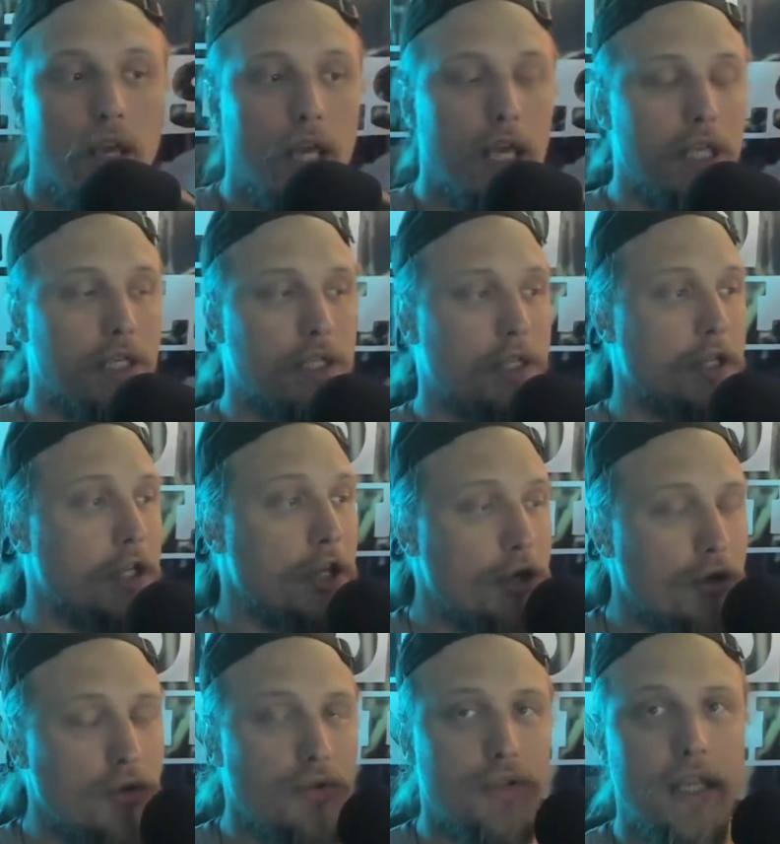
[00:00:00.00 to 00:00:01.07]
is
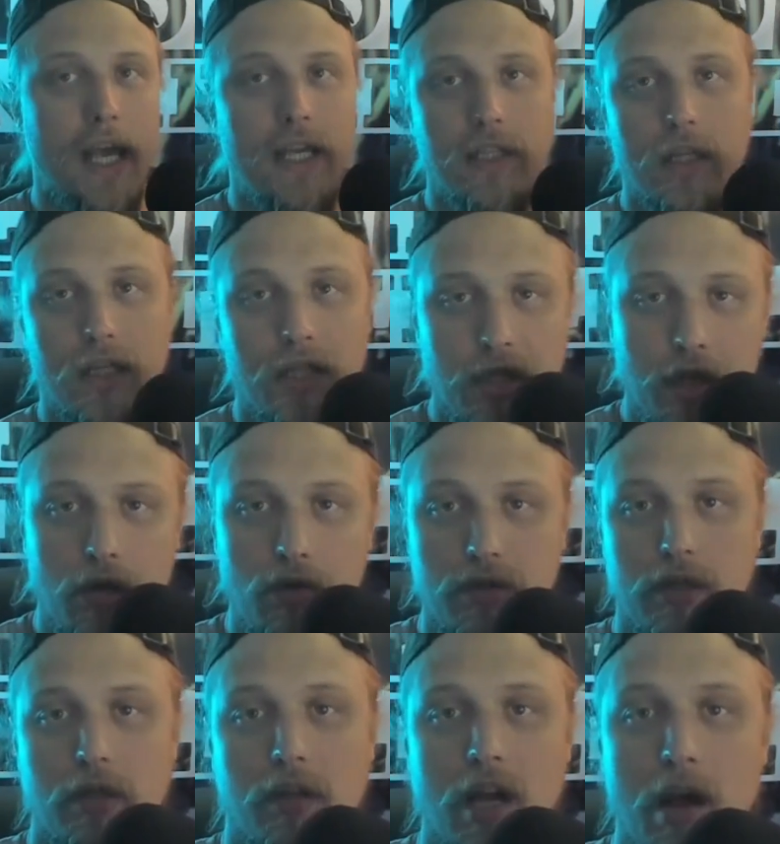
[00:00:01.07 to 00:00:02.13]
used as an excuse
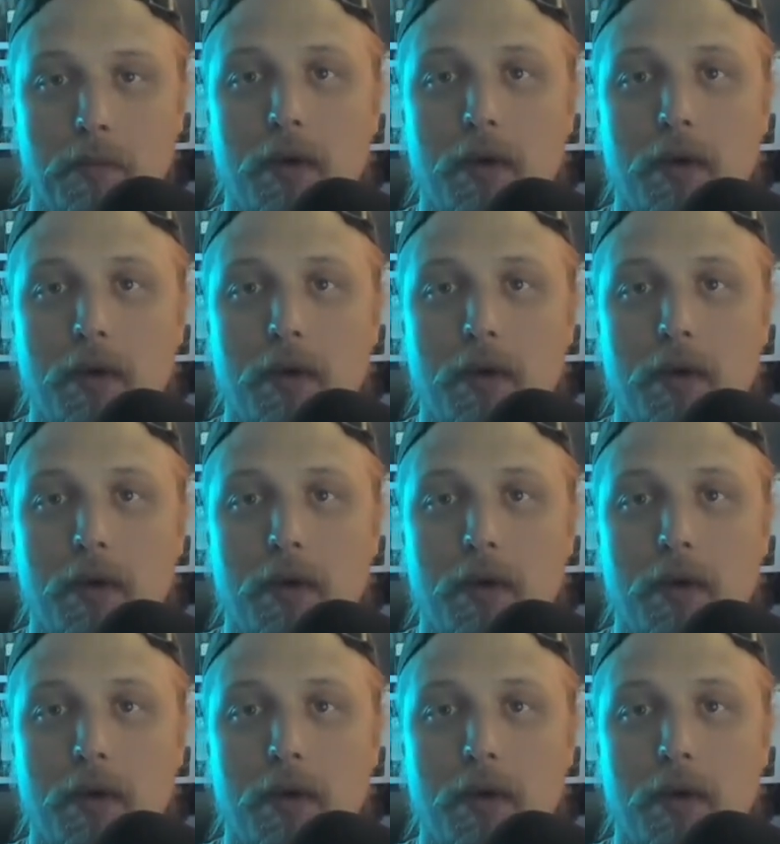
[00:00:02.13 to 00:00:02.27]
to come